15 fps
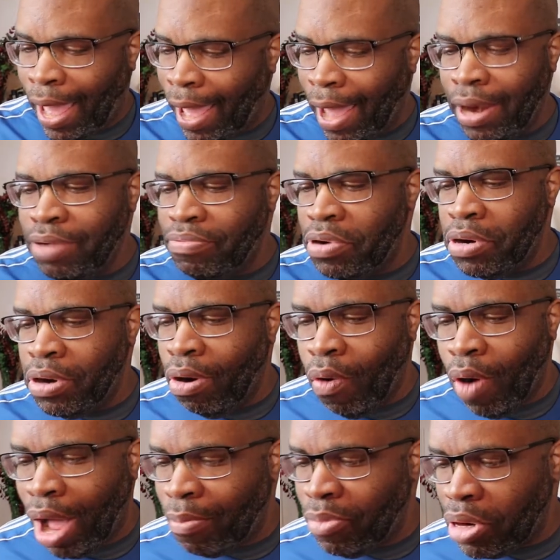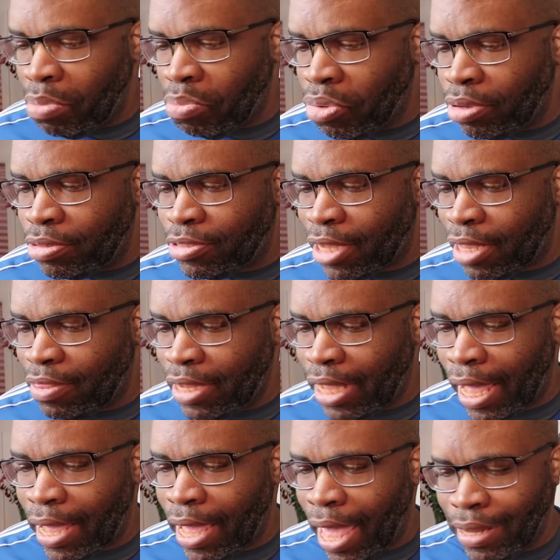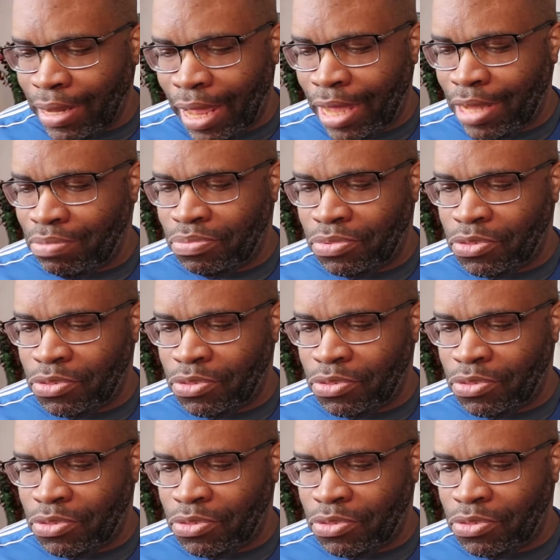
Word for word: I don't even know how many books. I think I got like